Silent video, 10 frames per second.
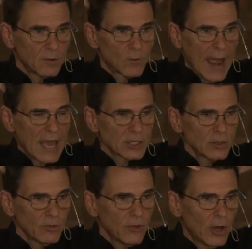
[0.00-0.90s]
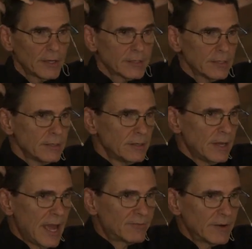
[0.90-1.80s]
Rational thought,
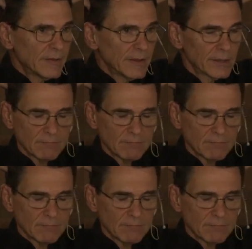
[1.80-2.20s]
everything.